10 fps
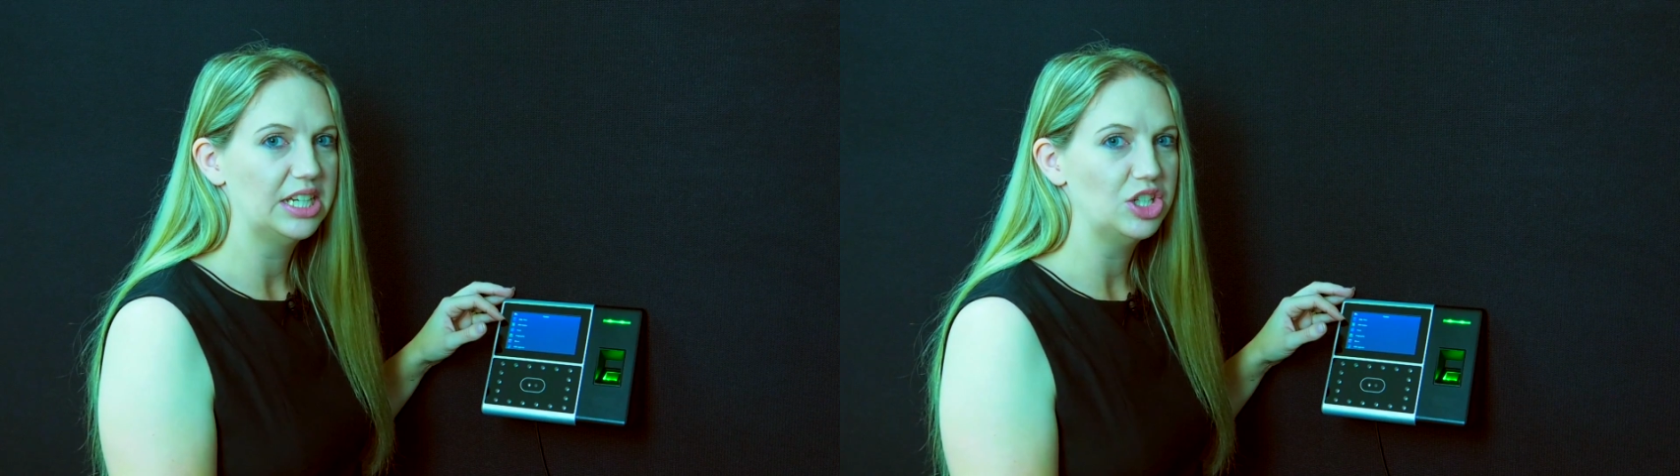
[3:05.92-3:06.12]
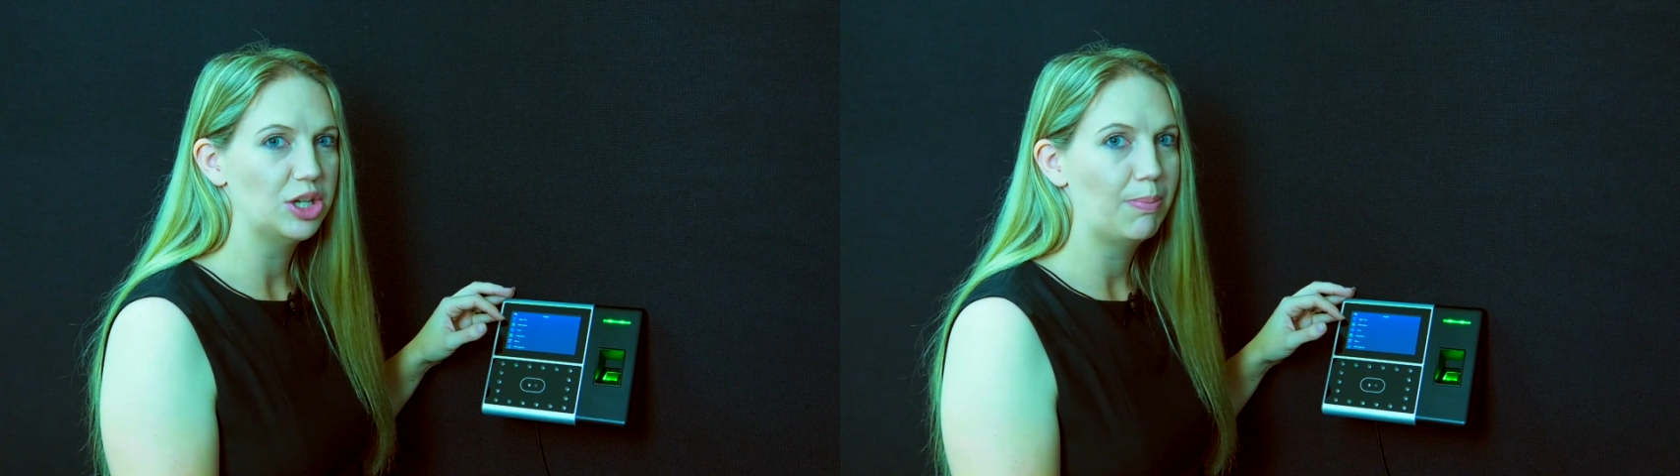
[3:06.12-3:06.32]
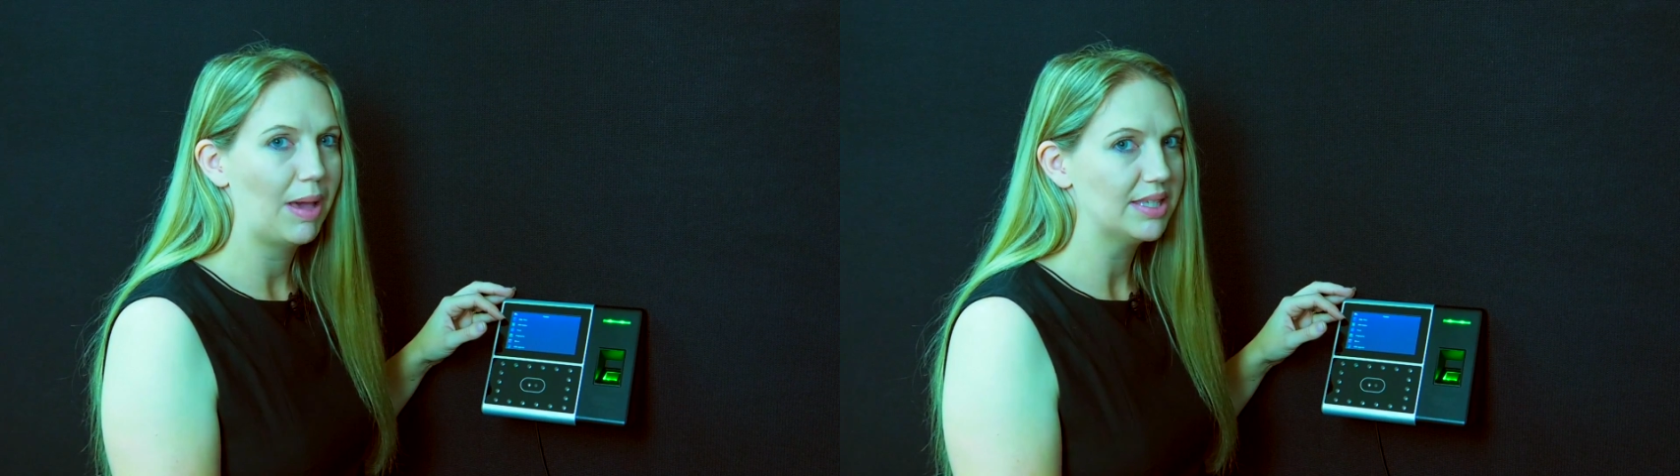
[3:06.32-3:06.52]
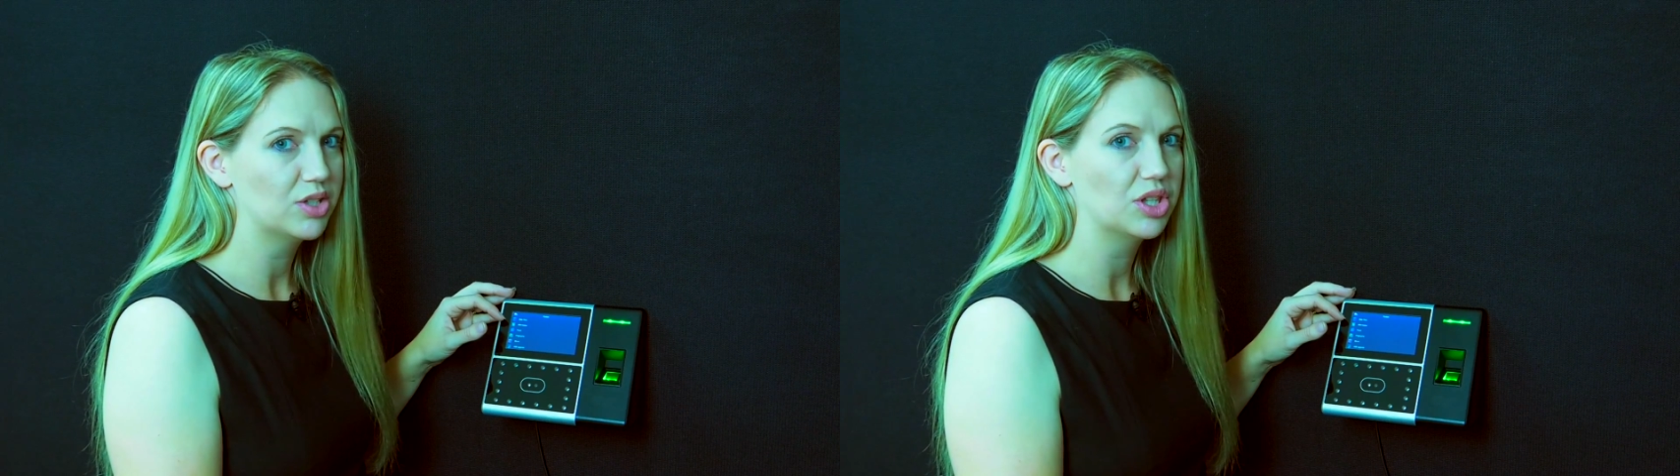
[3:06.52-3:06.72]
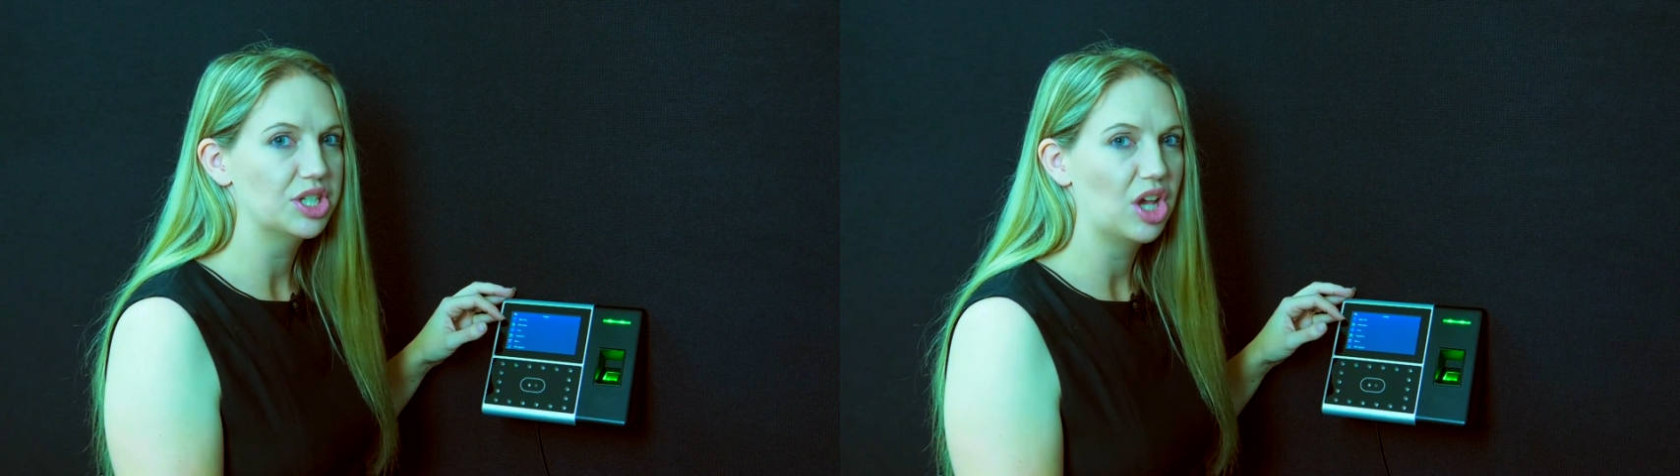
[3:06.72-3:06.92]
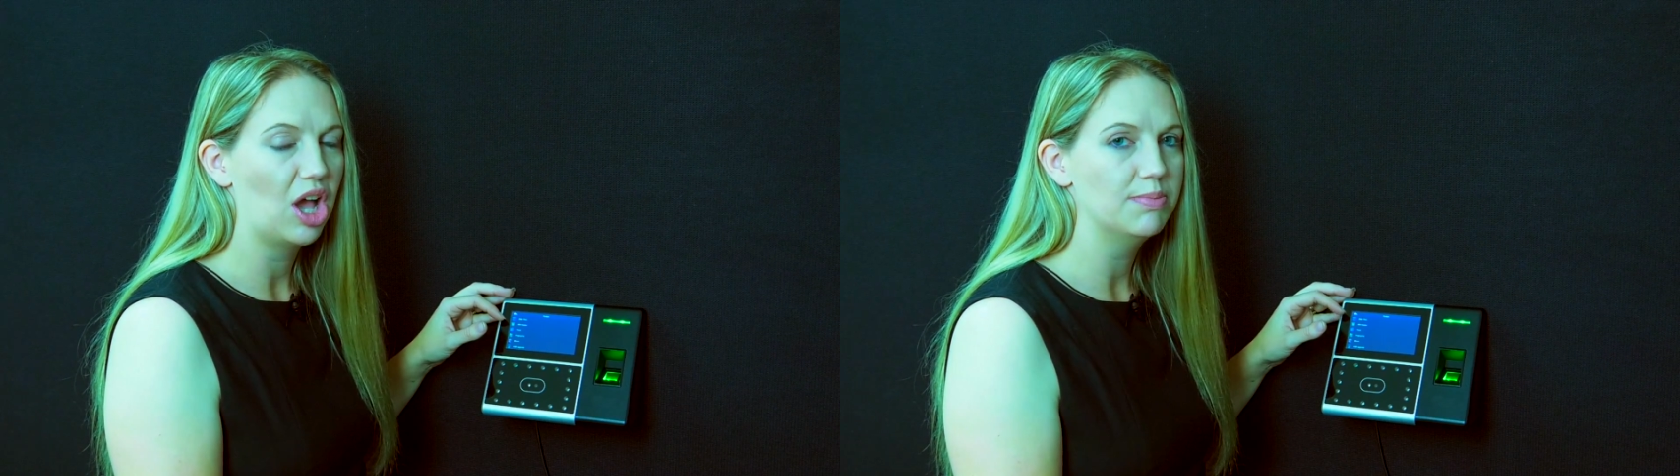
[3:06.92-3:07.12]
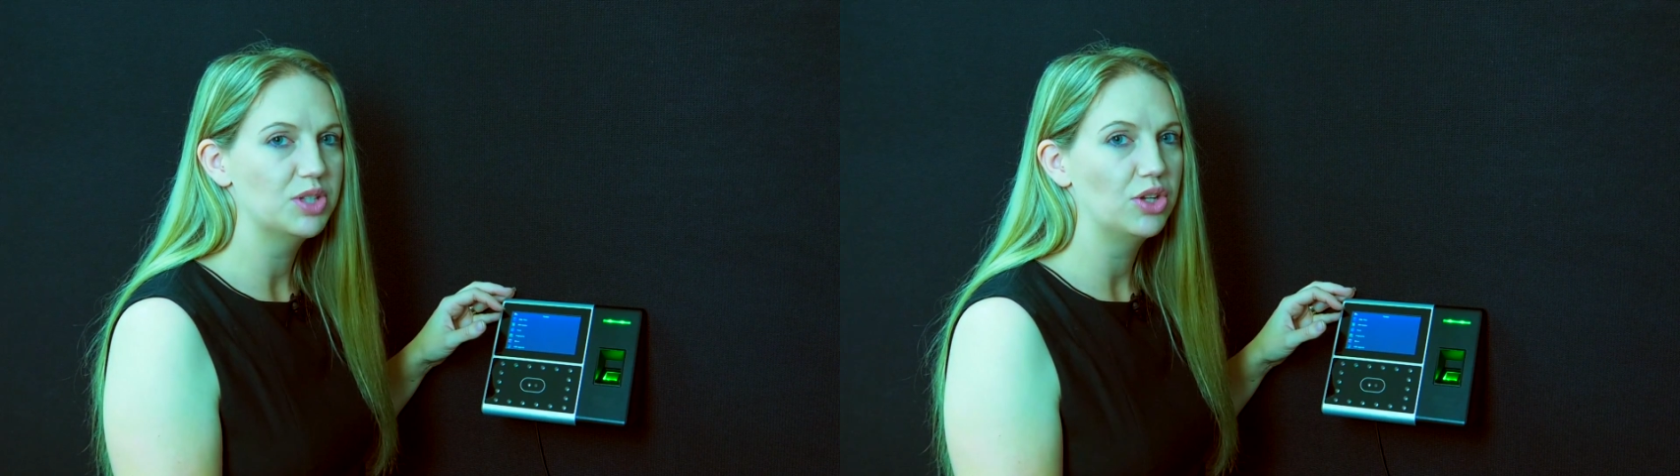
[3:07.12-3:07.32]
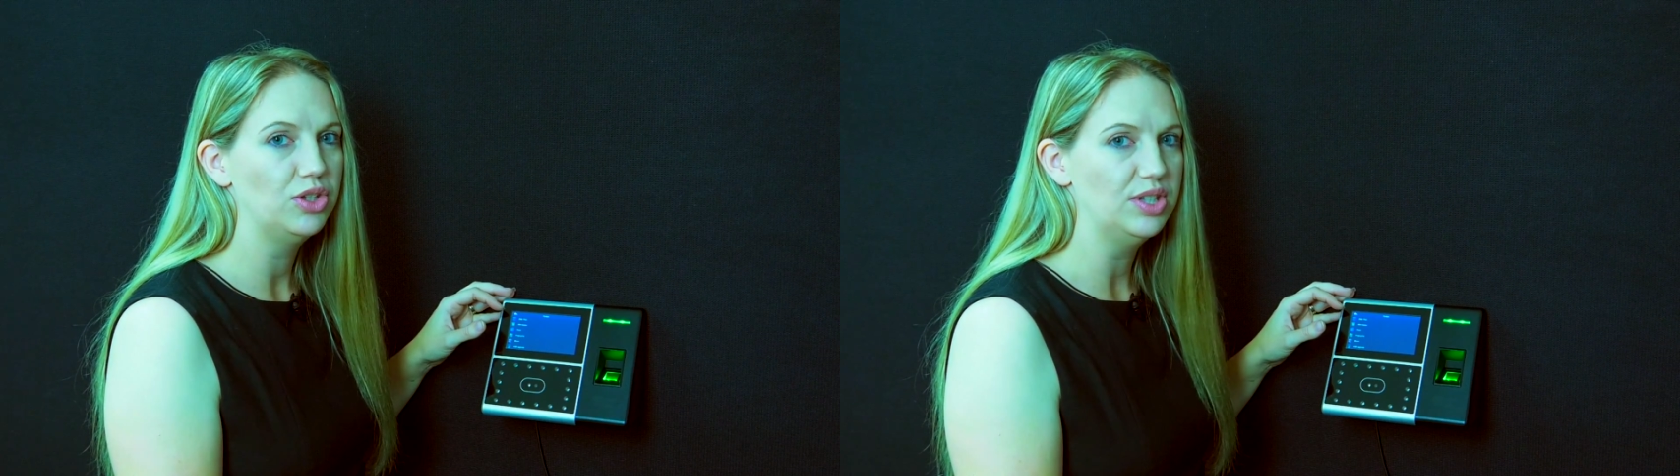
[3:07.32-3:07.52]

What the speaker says: Ninja based on the time zone